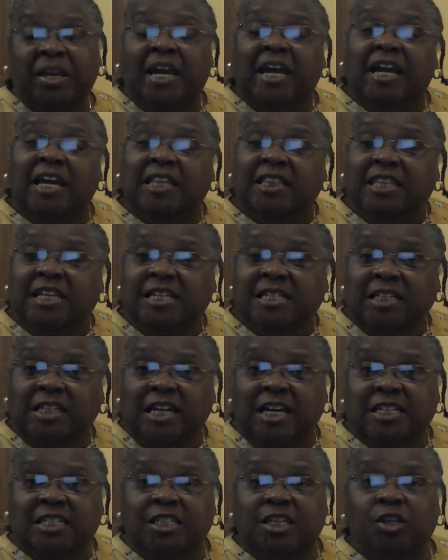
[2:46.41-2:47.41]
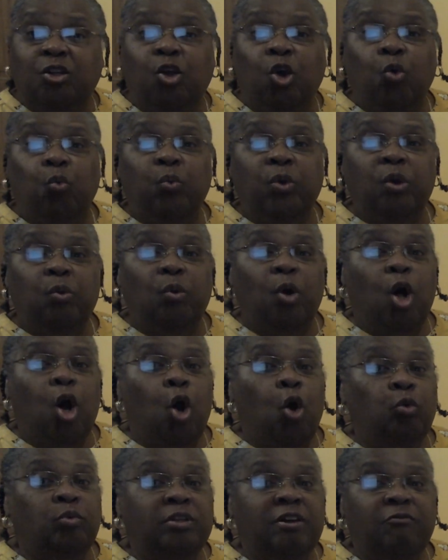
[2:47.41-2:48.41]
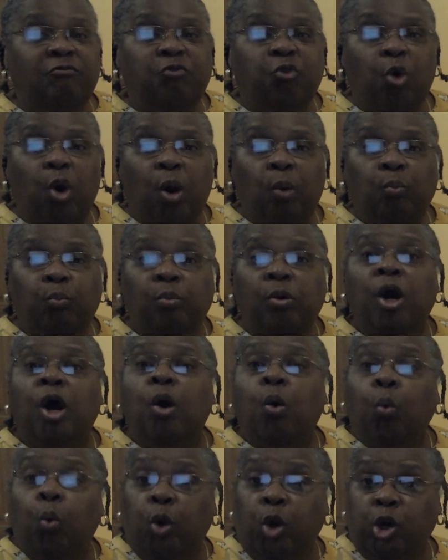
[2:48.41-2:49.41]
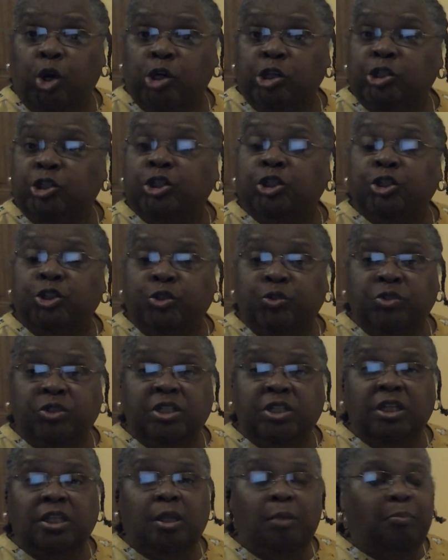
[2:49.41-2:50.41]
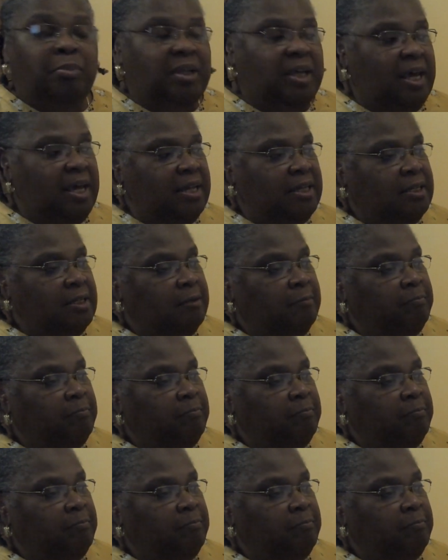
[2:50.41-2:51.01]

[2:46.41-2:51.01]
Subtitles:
In this lesson, we will only form words using the blend